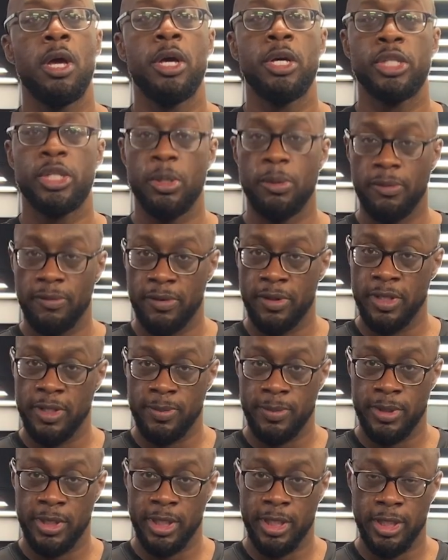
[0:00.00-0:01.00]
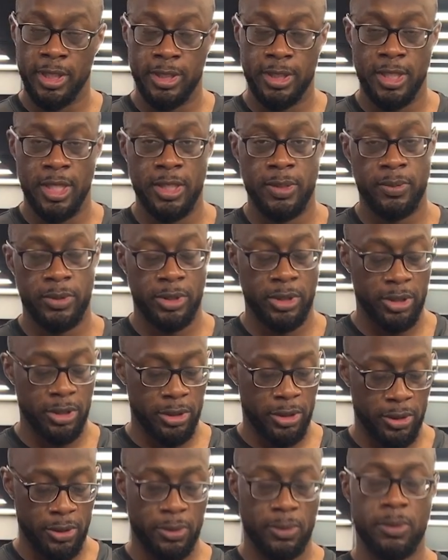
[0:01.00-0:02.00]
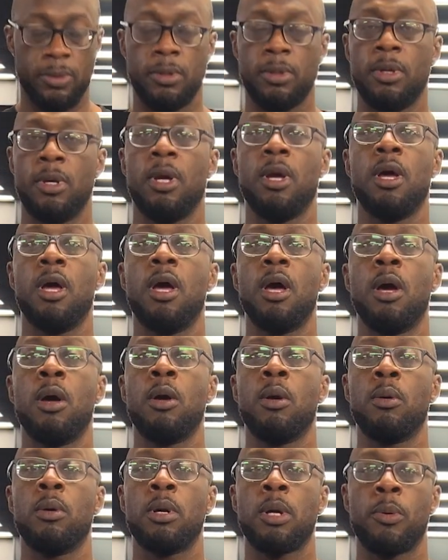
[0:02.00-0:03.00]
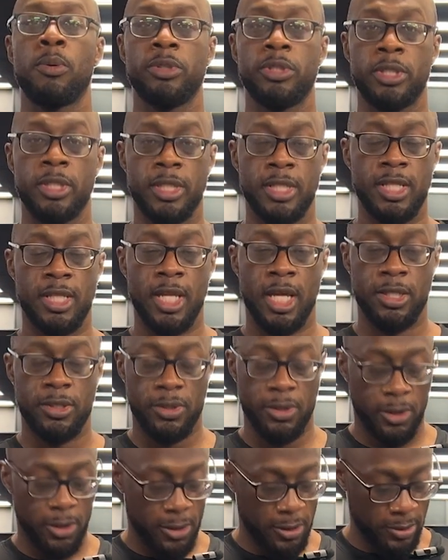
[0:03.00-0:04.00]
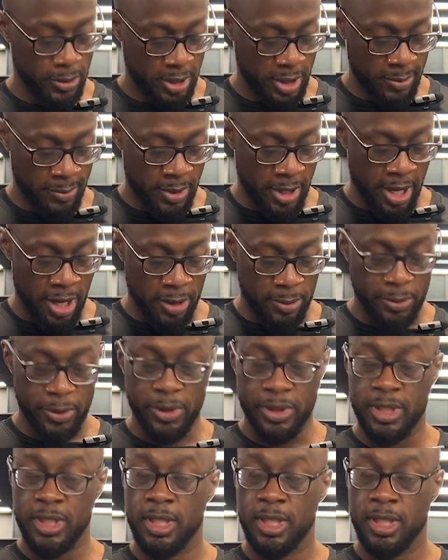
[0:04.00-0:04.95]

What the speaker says: So with this particular test, what you could do, I want you to stand tall, keep your elbows